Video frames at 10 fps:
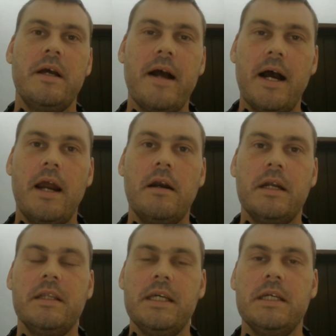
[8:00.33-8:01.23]
are
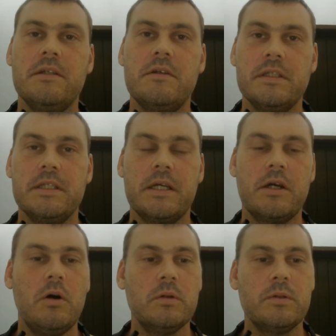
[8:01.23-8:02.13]
the intrinsic
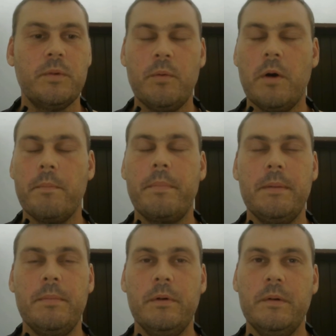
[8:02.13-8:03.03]
goals. We want
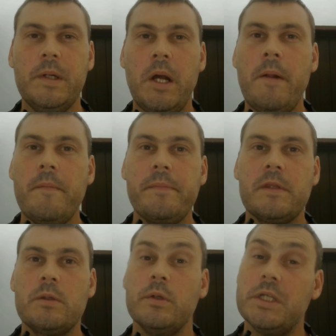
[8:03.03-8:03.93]
people
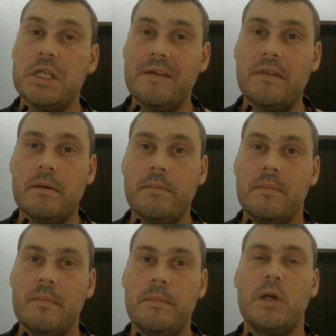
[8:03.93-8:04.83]
to achieve them
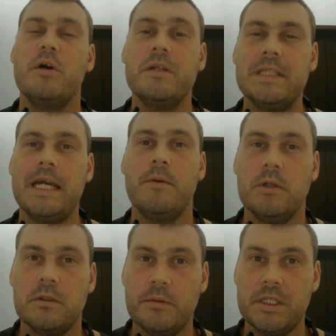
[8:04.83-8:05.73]
because they
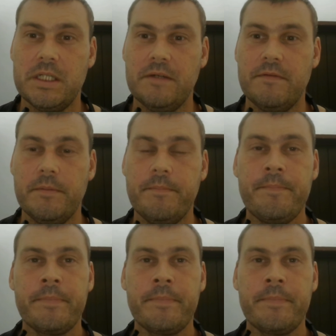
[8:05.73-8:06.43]
want to achieve them.